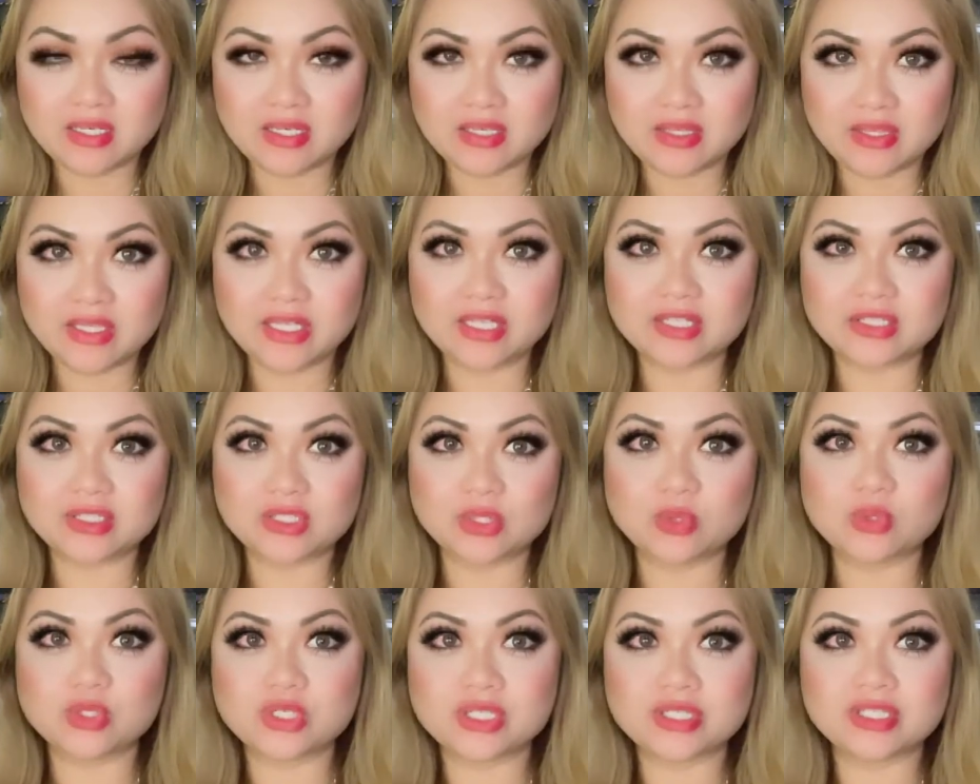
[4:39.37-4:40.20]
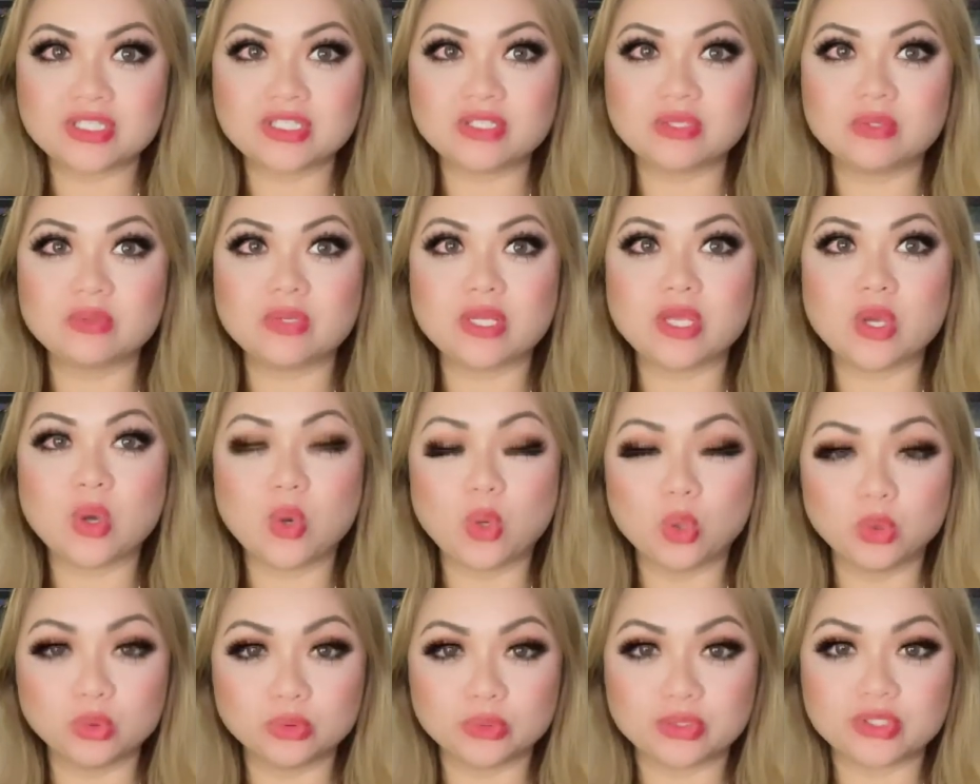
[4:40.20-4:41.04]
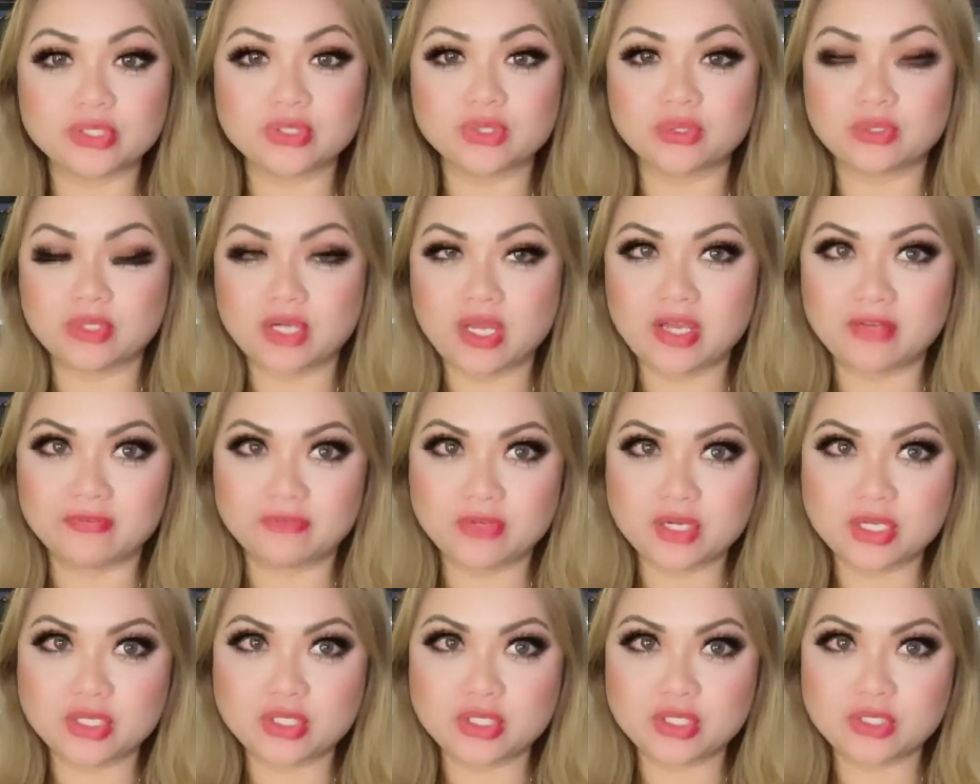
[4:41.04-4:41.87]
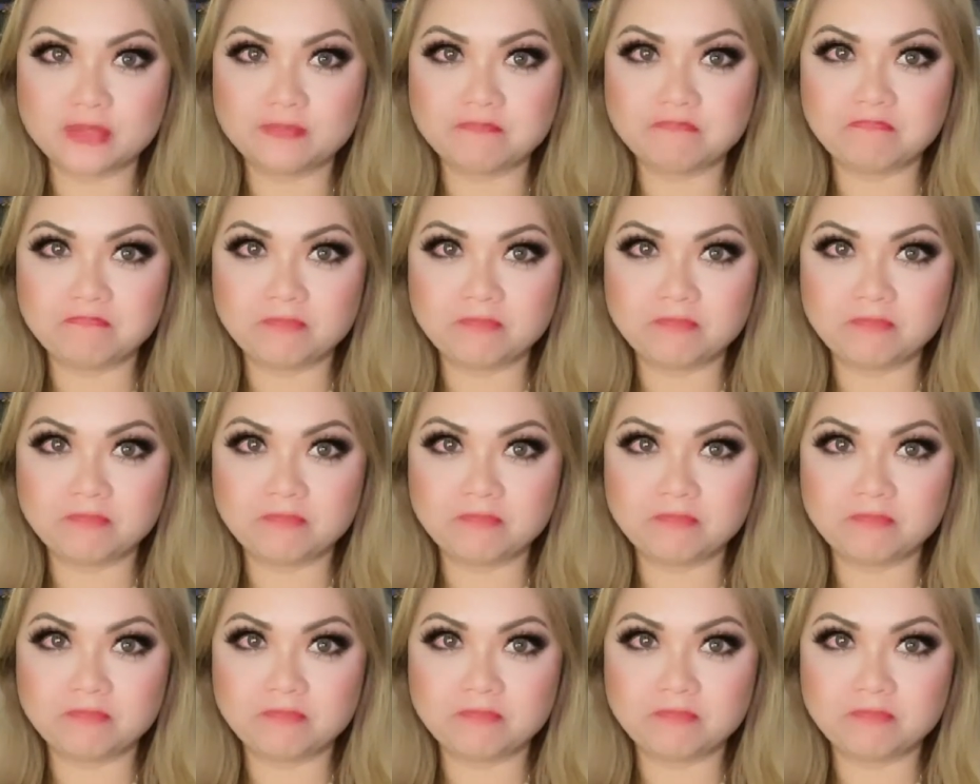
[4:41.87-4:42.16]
than associate's degree holders on average.